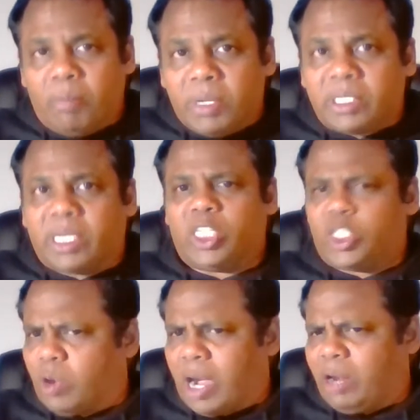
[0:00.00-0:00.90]
business.
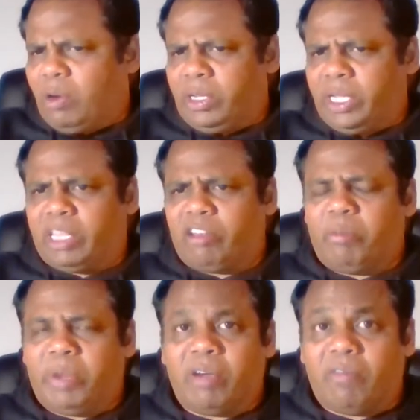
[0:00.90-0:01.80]
So I don't think there
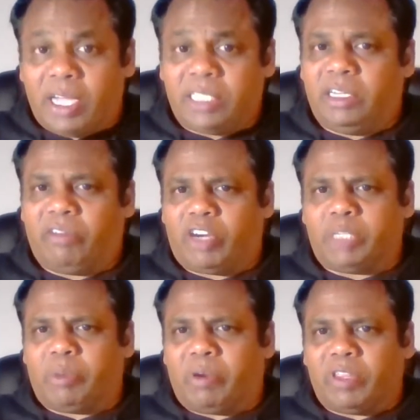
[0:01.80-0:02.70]
will be a vast
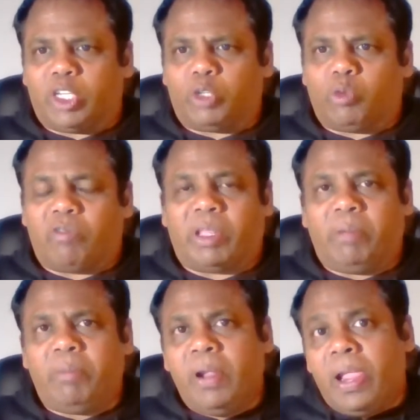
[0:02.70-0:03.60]
difference between the two of them.